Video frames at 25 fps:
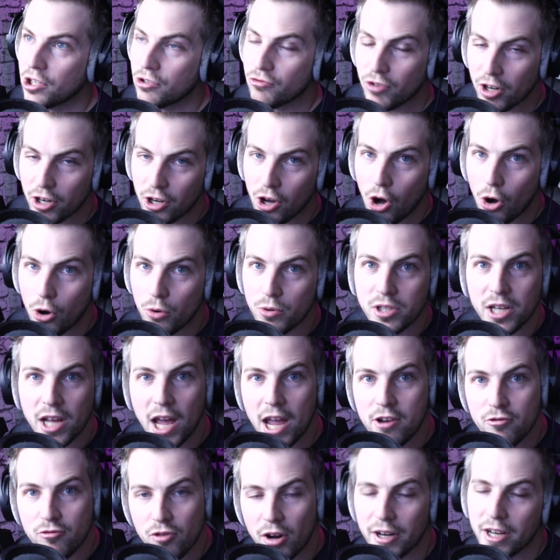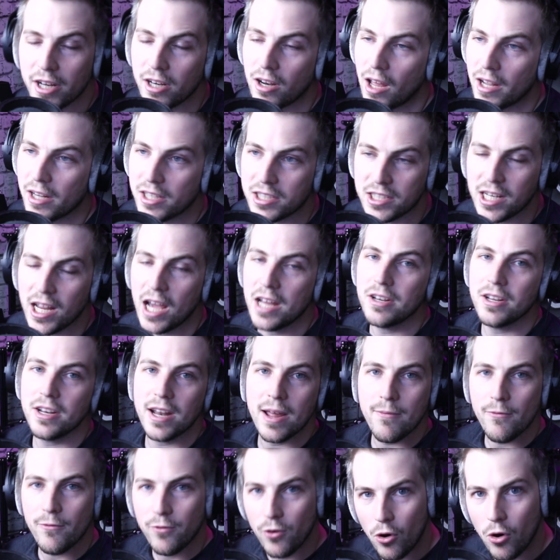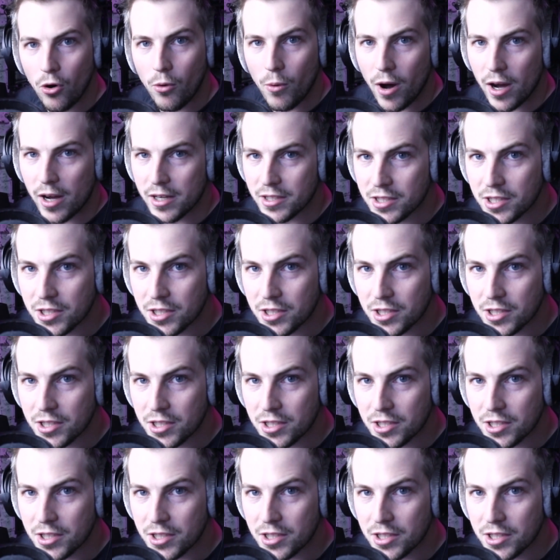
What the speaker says: run a whole day running like standard M4 wise.